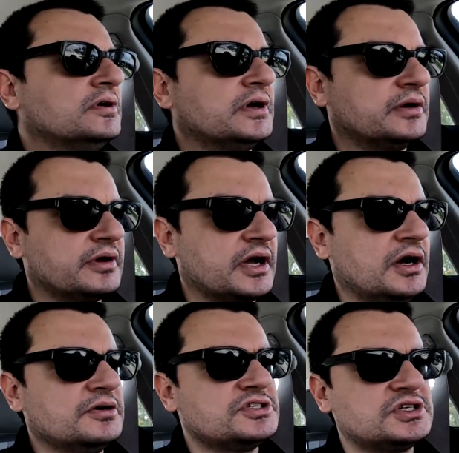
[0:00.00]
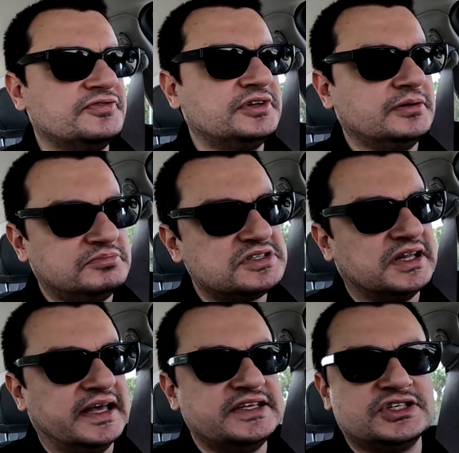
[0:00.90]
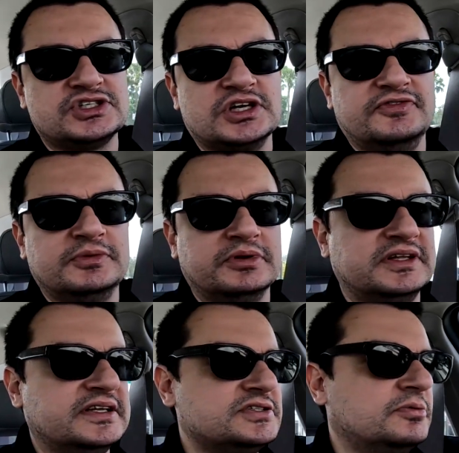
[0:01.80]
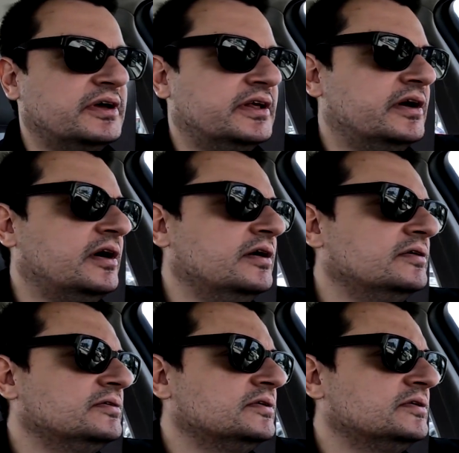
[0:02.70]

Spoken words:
There we go. It's shifting. It's a lazy shift, but that's the way they are.